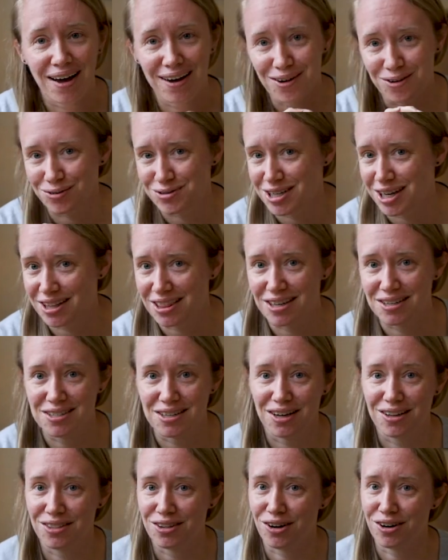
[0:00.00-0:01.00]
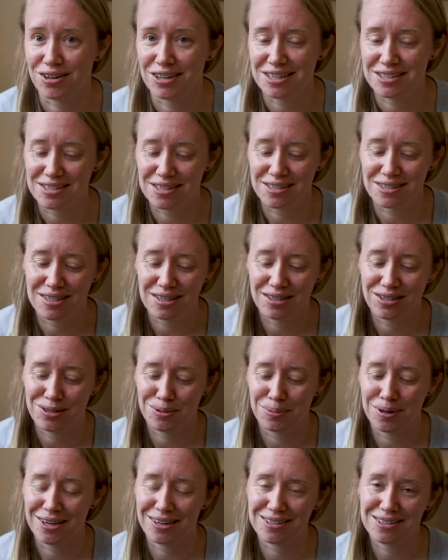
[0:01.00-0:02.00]
I don't take this on long
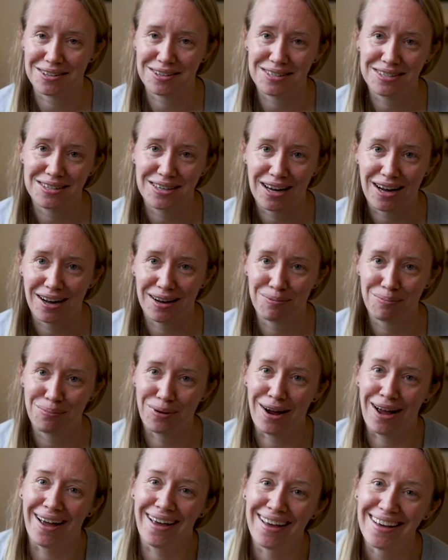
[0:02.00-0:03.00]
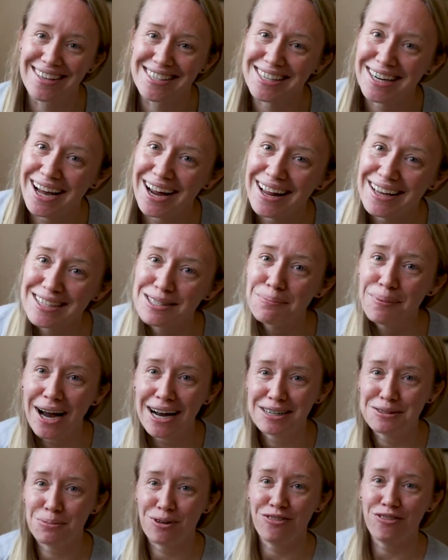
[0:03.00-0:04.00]
distances because it's not it's not as
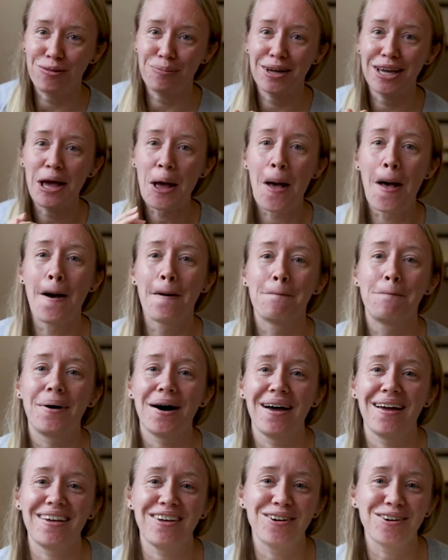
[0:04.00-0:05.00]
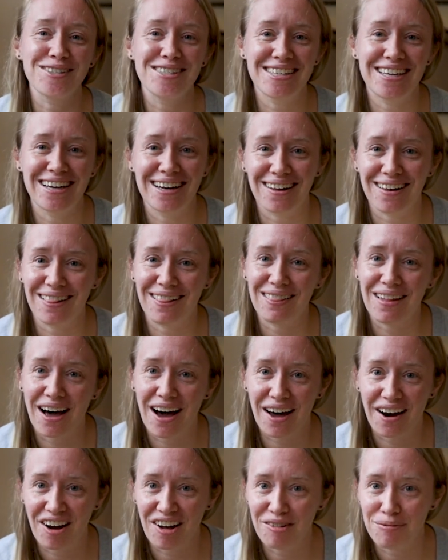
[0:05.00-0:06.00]
practical for me, but you'll see in a
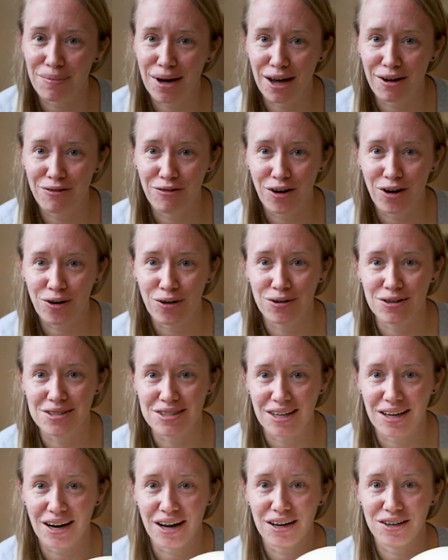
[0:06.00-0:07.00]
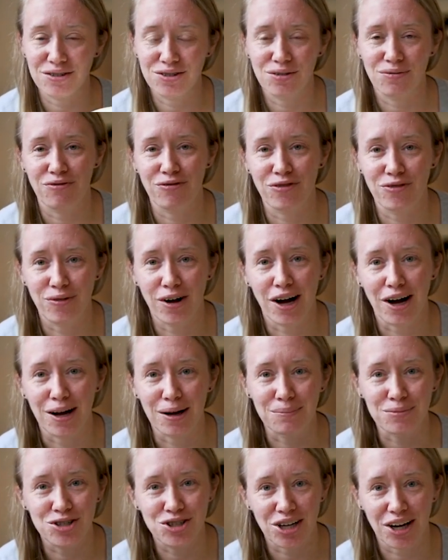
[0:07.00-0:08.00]
lot of my photos that I
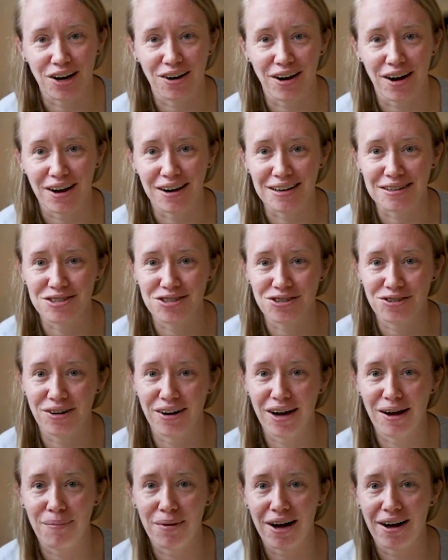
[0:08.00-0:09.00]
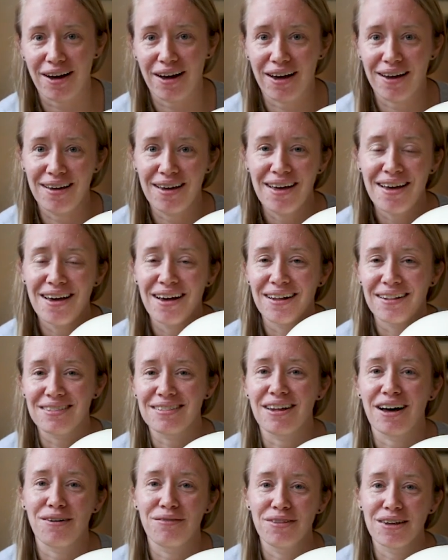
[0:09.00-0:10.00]
um, share on Instagram, I
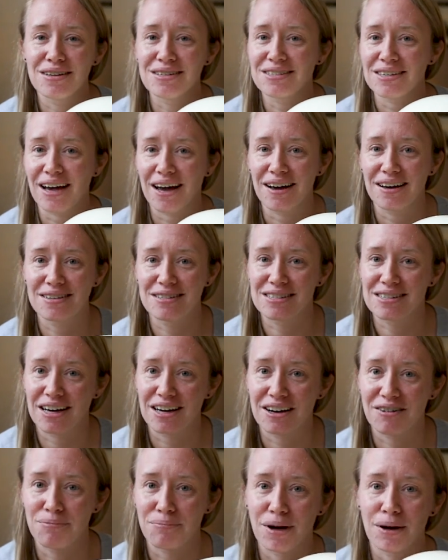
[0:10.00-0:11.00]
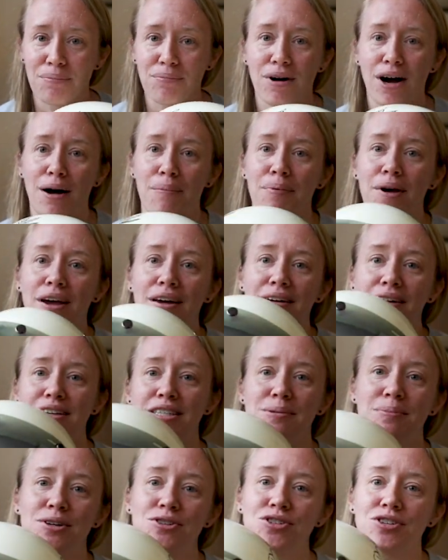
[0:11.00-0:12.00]
love this as kind of my prop, and
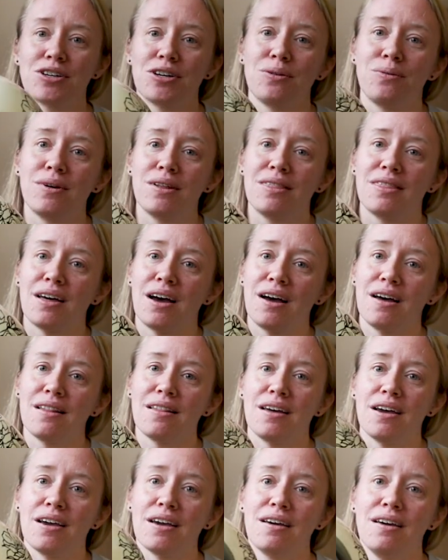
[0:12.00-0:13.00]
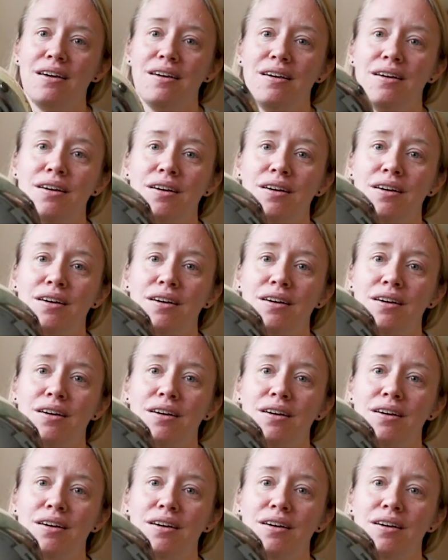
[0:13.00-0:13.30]
especially with that like